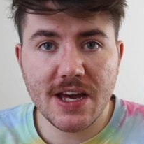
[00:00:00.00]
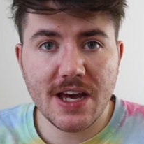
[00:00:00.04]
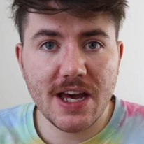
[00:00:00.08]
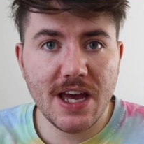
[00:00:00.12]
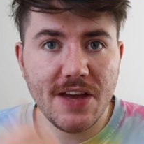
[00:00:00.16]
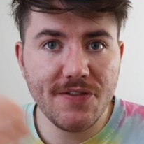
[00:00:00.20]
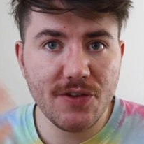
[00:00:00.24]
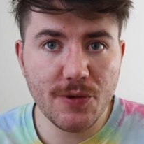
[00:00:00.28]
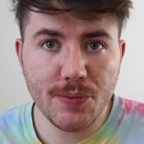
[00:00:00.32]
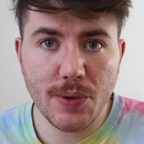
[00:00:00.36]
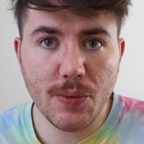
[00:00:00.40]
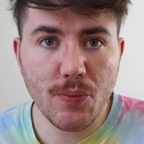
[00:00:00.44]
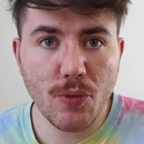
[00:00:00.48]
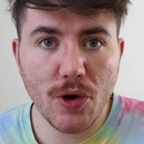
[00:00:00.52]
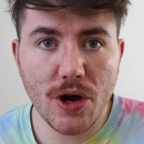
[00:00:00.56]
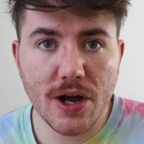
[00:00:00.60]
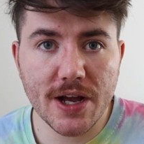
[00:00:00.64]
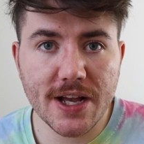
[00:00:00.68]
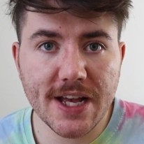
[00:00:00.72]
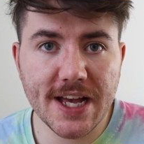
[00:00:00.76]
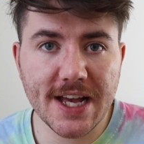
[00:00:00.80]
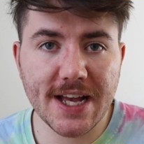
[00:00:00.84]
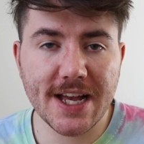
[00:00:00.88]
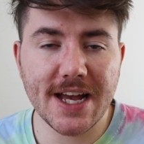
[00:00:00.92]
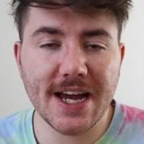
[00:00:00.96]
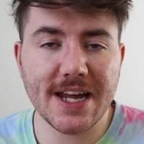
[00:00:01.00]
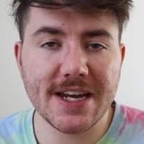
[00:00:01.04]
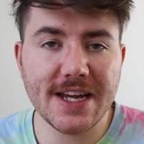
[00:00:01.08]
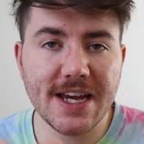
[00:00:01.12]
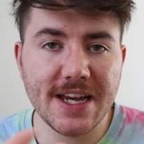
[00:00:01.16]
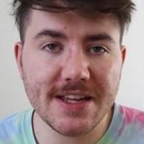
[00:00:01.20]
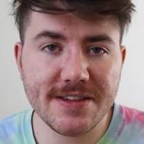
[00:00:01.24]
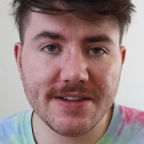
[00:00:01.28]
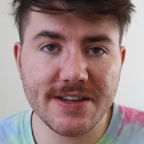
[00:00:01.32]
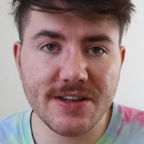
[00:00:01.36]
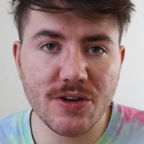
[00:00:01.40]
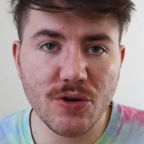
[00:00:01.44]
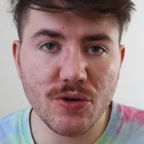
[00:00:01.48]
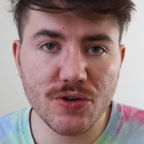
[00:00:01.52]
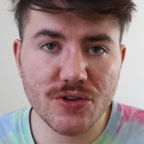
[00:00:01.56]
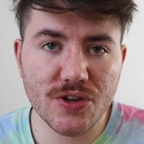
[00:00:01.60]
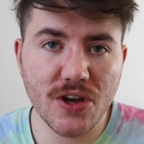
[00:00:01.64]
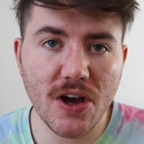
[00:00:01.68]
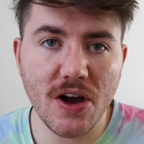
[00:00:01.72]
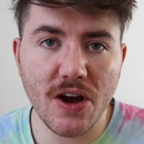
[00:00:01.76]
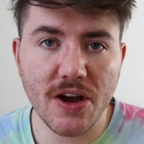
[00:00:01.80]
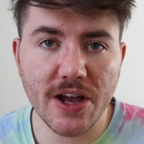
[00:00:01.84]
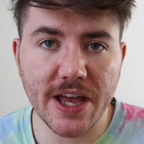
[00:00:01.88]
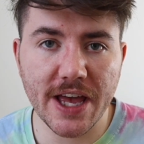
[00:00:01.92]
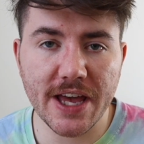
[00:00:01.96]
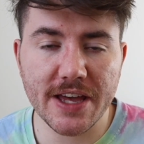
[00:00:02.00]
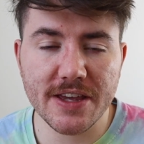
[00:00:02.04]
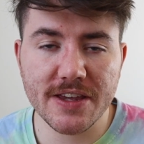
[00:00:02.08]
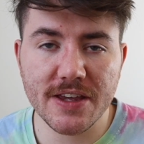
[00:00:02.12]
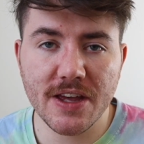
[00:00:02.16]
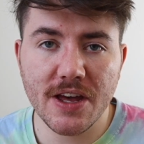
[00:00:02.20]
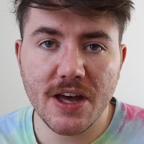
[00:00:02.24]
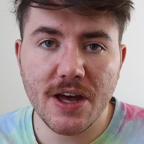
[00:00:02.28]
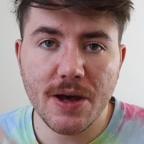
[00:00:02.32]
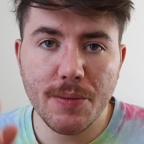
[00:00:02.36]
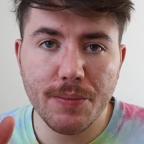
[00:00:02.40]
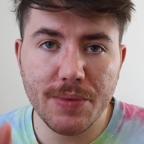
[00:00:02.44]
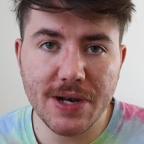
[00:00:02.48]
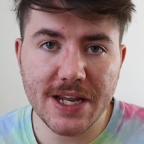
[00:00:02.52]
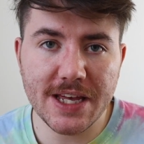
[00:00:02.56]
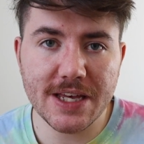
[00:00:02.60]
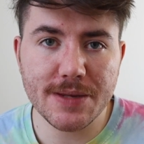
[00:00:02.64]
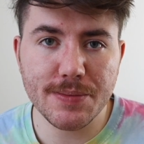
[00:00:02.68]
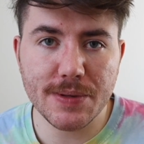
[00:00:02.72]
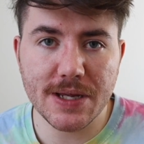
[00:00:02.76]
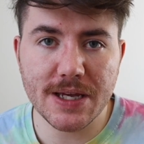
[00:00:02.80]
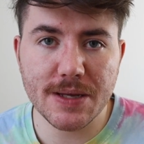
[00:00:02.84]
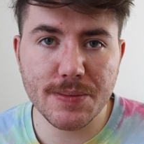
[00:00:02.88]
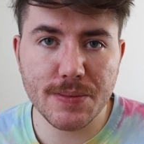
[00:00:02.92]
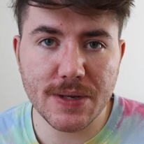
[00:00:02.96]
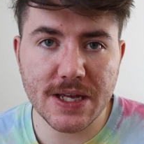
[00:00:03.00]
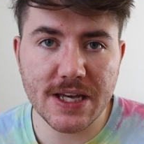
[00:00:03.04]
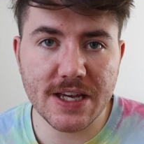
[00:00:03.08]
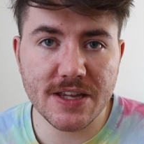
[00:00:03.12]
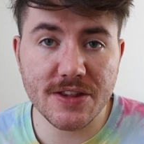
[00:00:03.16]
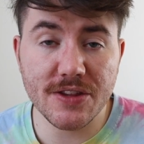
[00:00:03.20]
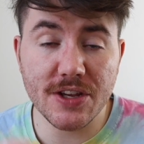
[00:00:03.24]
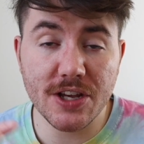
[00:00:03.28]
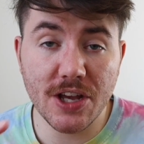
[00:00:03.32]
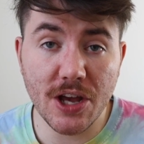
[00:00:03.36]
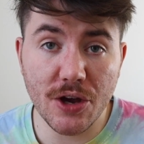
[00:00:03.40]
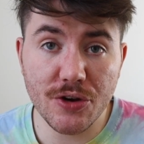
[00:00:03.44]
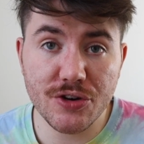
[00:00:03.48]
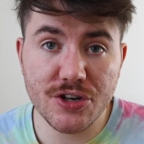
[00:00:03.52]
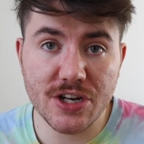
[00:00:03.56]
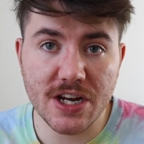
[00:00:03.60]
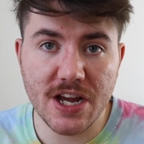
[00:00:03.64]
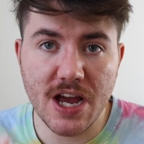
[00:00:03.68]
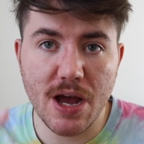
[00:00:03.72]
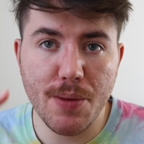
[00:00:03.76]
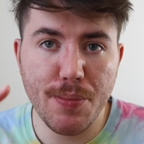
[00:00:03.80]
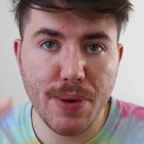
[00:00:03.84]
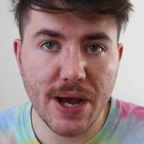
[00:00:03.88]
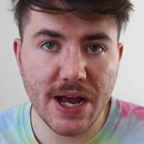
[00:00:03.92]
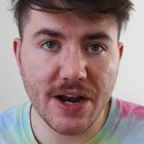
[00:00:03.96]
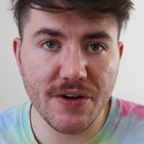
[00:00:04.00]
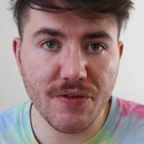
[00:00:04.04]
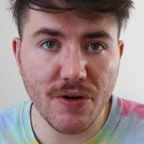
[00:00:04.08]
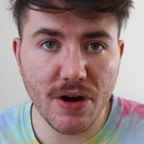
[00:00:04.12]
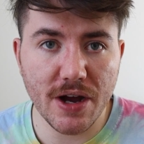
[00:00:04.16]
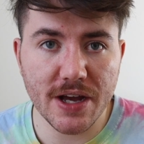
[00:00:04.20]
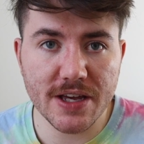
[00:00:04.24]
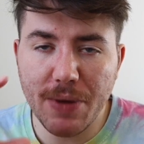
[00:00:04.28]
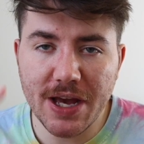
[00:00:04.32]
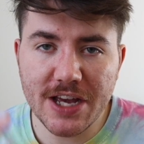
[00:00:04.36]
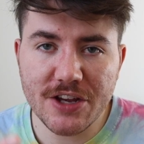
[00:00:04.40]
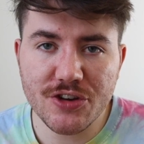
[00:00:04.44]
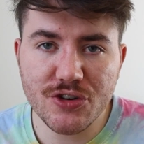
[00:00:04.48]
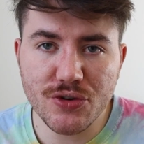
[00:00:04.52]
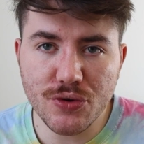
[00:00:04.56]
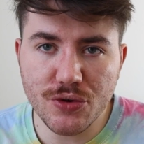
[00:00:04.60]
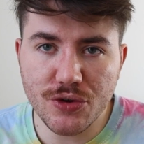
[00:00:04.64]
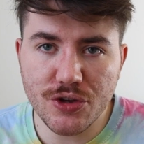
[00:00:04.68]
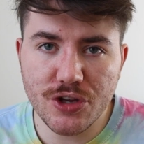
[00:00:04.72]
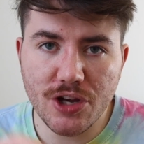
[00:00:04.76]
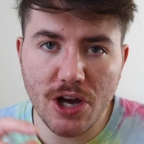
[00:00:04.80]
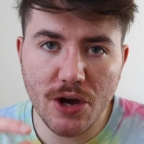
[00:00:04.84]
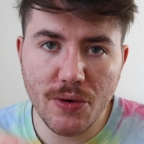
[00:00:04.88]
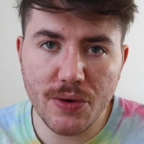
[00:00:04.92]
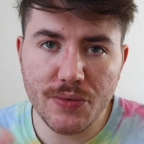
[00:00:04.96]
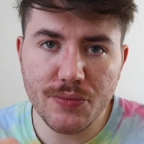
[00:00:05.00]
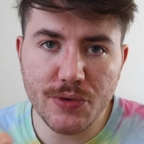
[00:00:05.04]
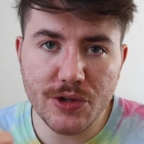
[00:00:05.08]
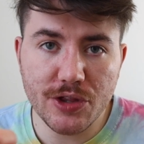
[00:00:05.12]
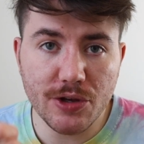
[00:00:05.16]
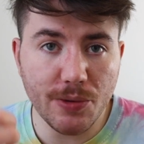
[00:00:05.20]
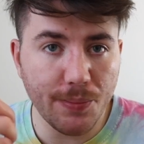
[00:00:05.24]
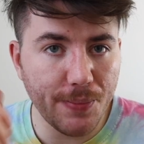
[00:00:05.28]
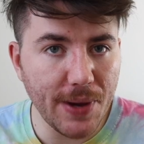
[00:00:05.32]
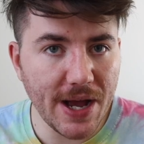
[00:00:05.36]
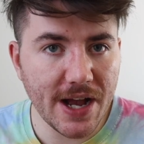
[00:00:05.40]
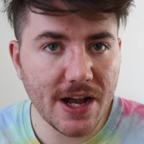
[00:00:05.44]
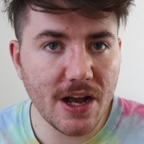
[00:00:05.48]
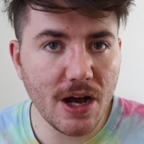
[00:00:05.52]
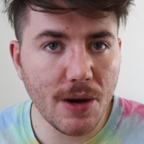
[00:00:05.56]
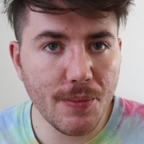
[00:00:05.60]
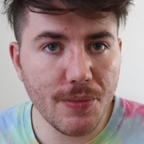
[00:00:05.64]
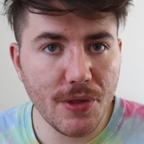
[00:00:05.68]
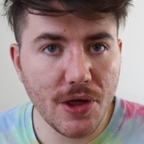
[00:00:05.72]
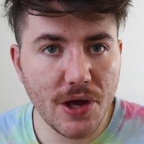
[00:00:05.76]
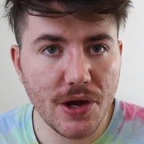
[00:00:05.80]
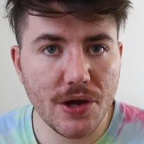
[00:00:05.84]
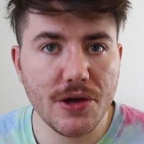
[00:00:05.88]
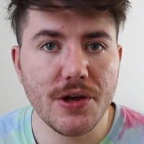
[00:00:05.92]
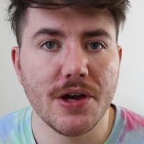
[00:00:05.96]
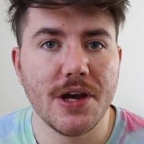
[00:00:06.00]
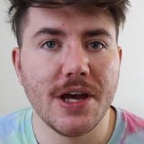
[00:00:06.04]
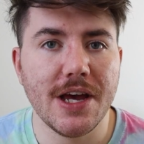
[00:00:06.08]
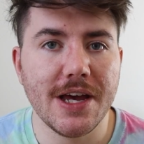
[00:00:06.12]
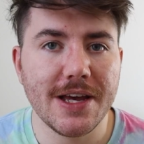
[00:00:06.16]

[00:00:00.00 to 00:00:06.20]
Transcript: If you've been working and hitting your targets, please negotiate a pay rise. Make sure you go in with your backup though.